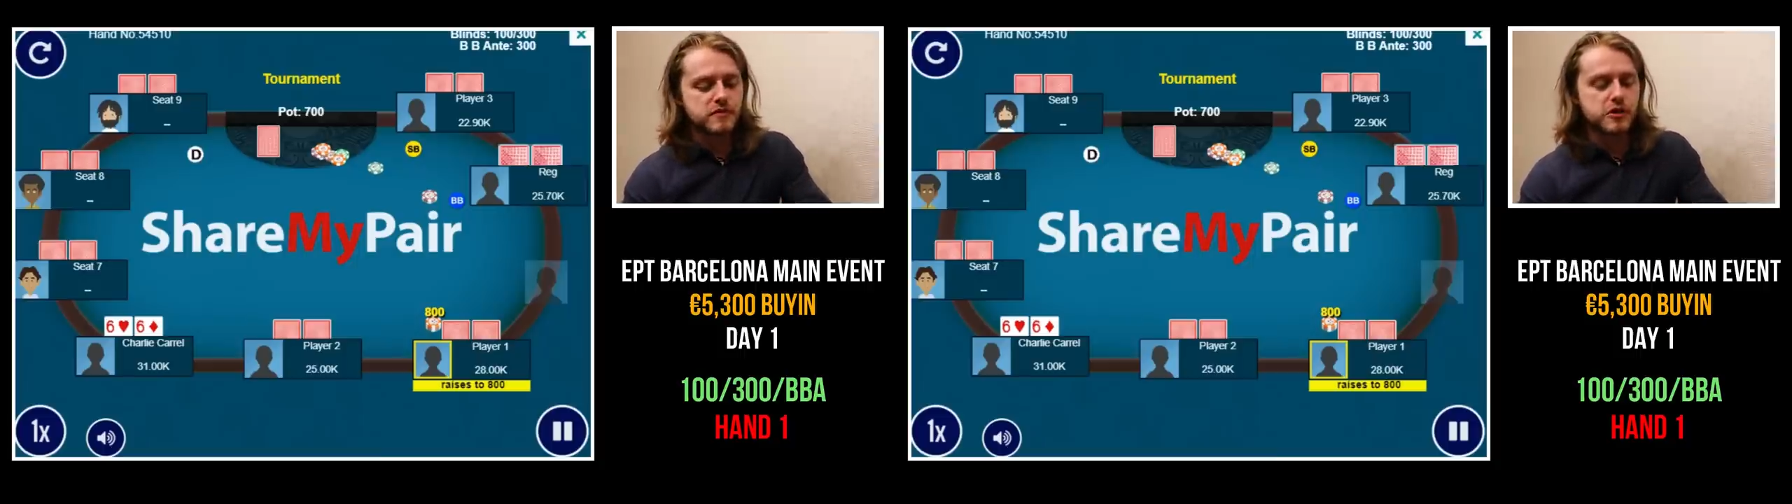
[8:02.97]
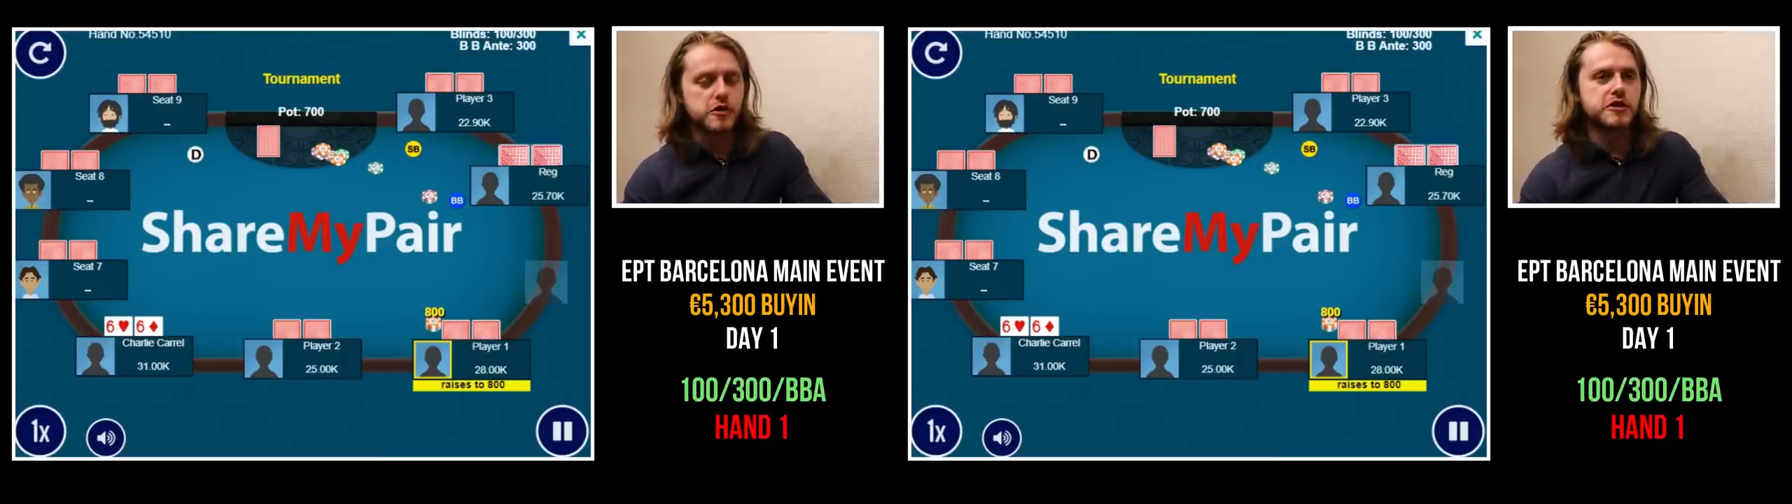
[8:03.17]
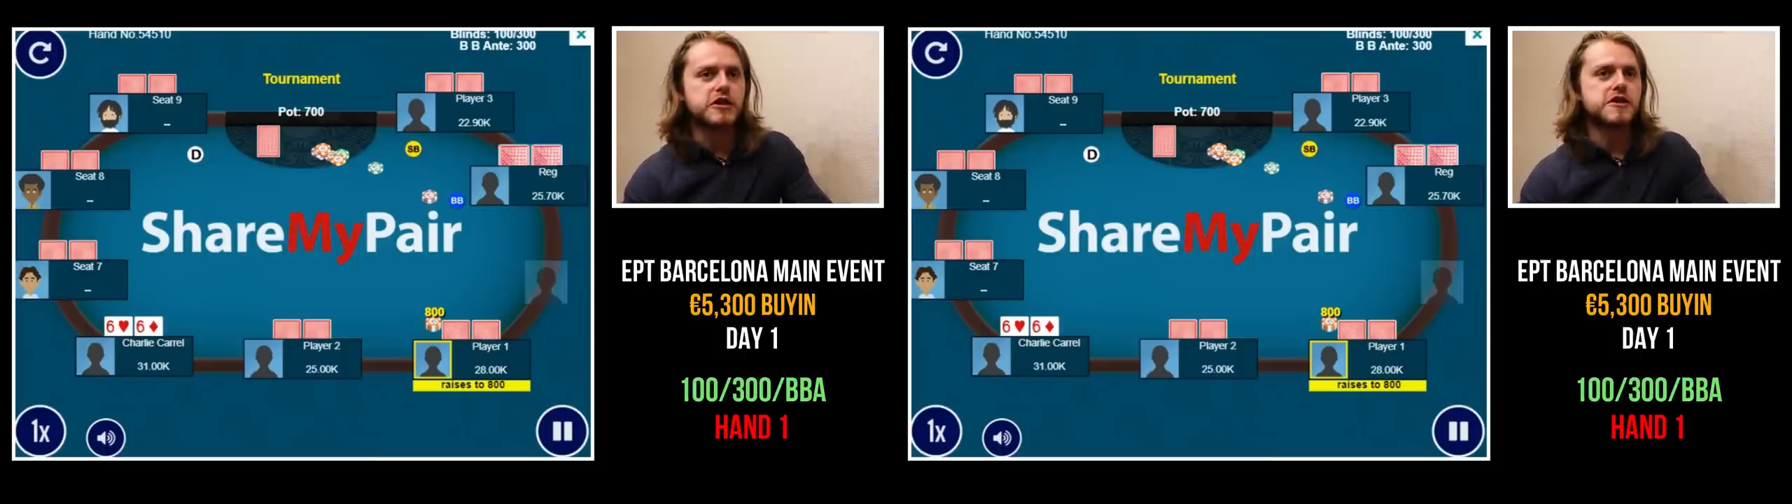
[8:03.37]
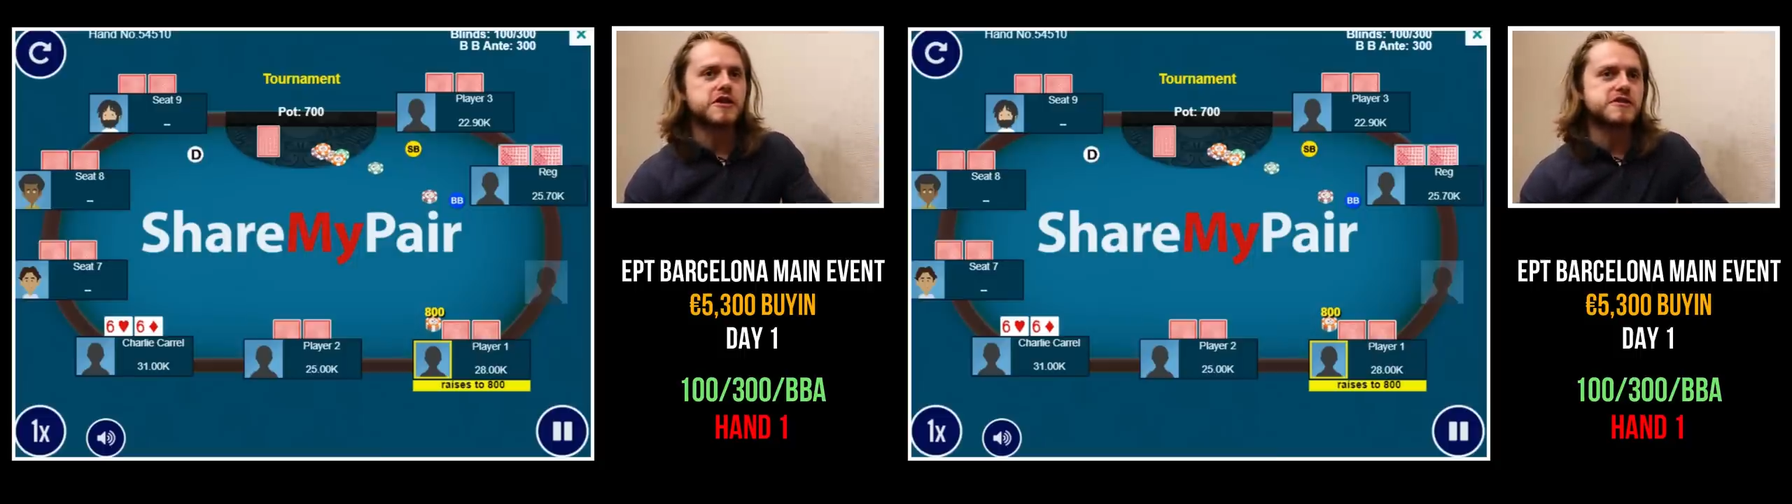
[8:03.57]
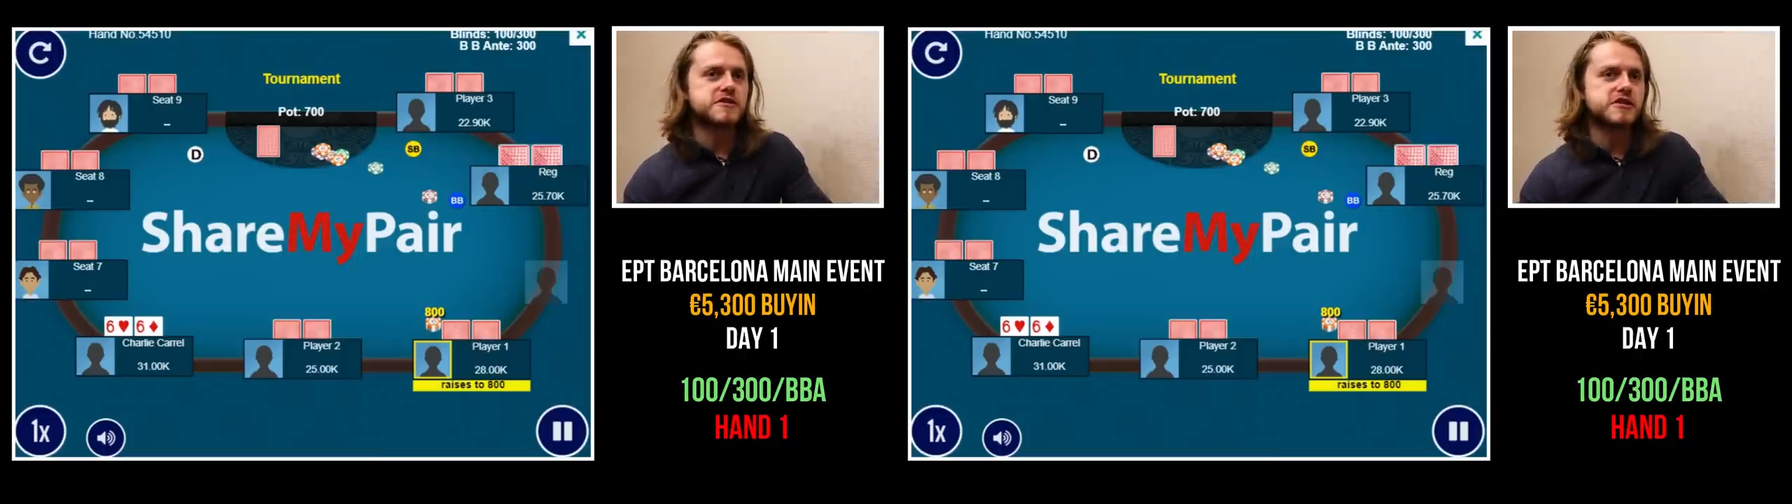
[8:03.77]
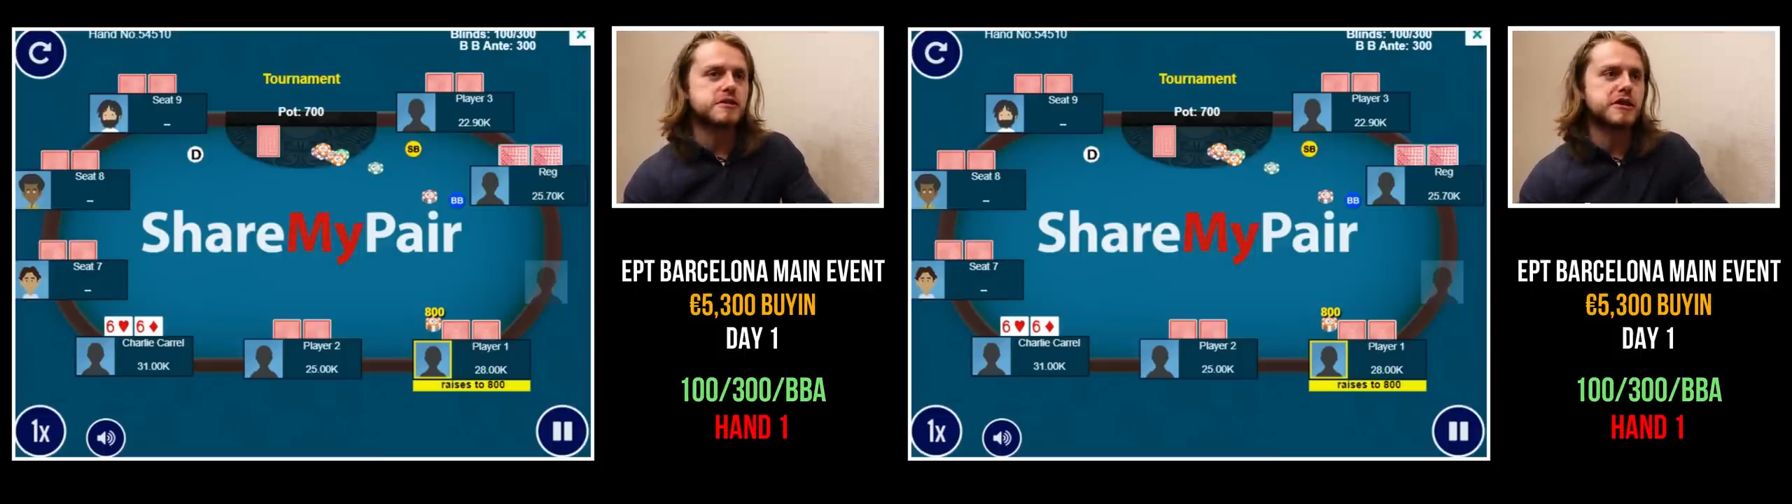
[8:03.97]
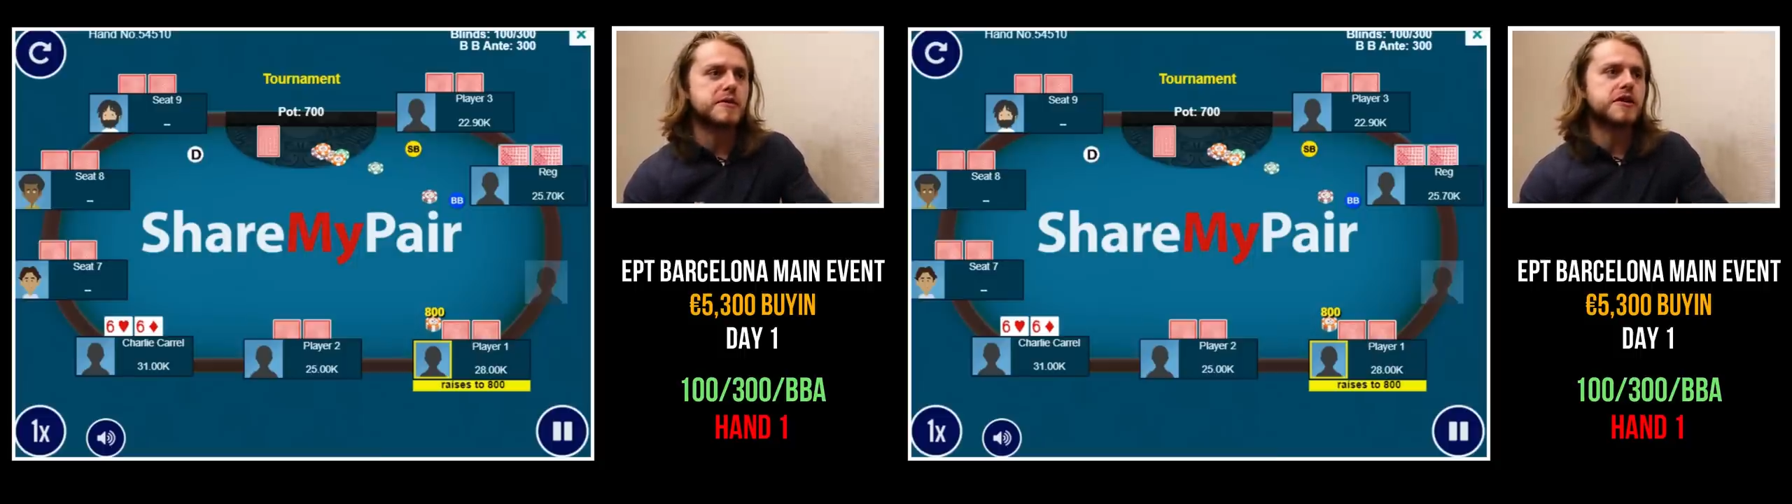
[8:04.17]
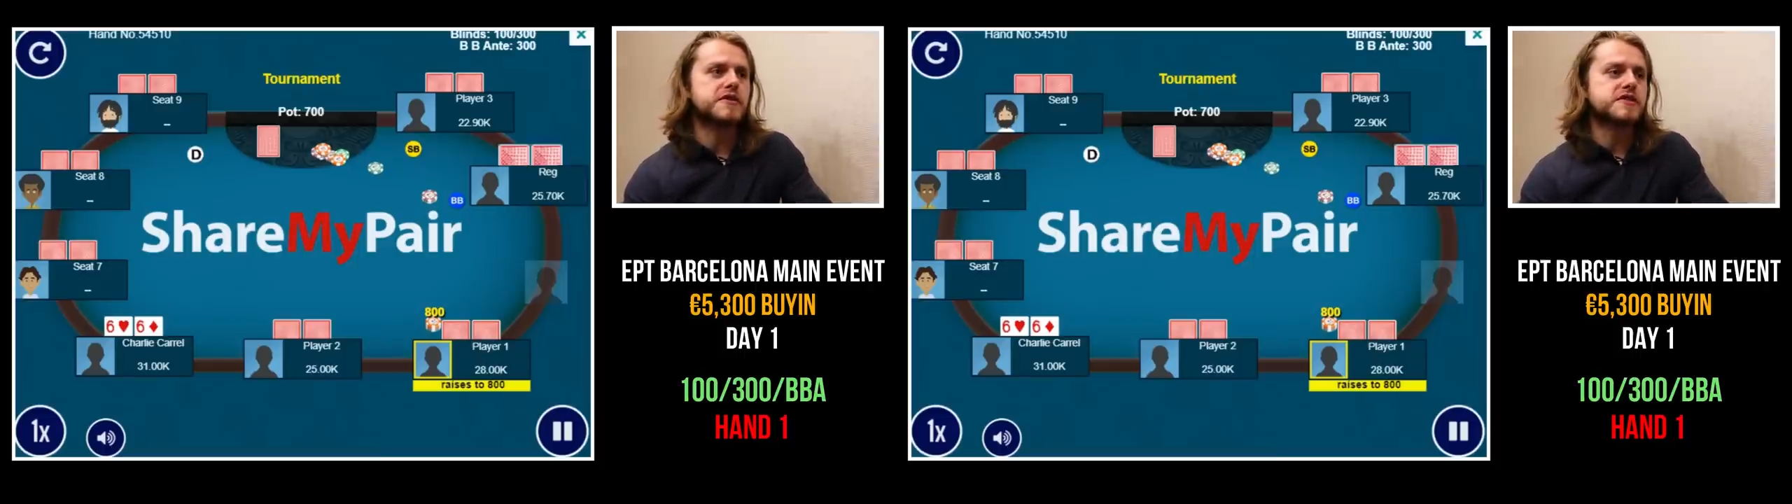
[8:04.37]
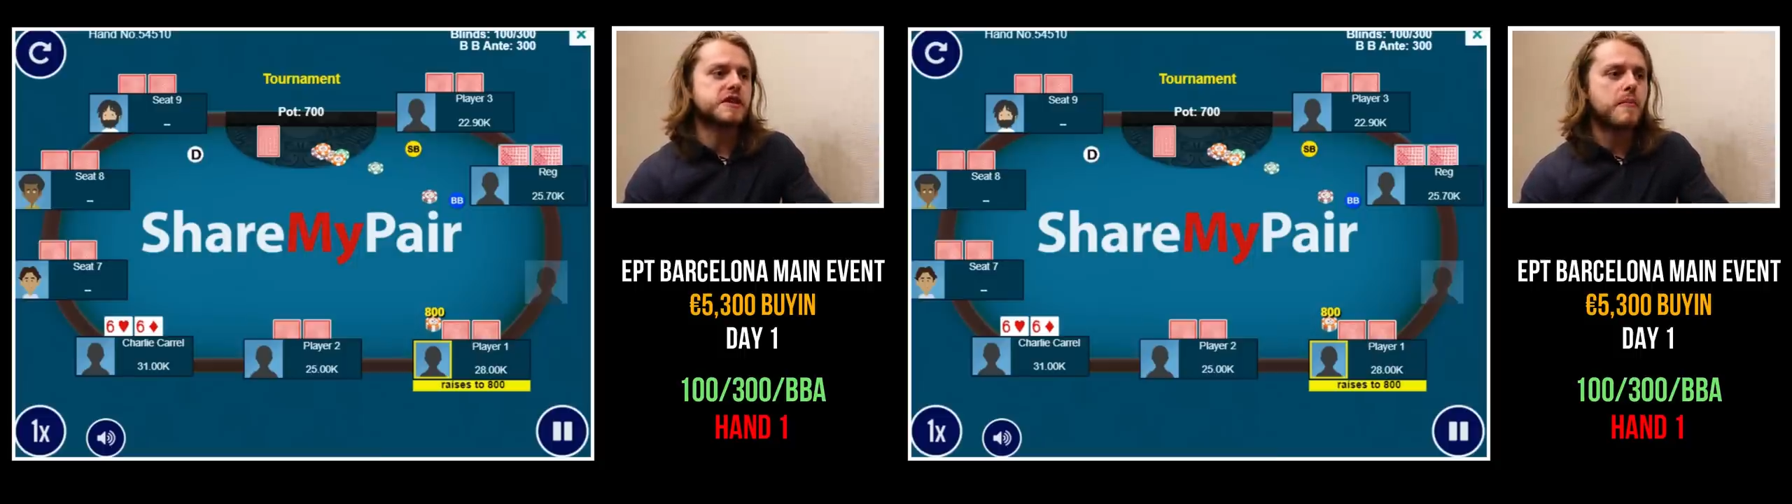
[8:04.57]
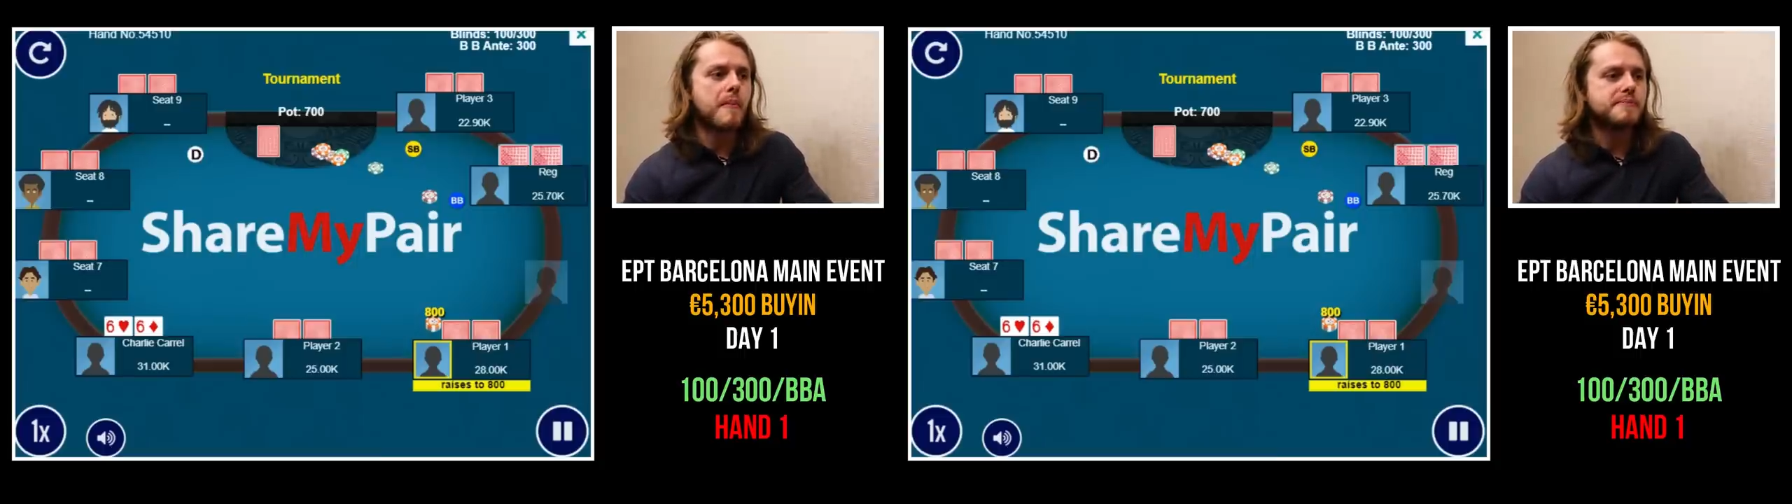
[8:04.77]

The only guy that isn't is in the big blind this hand.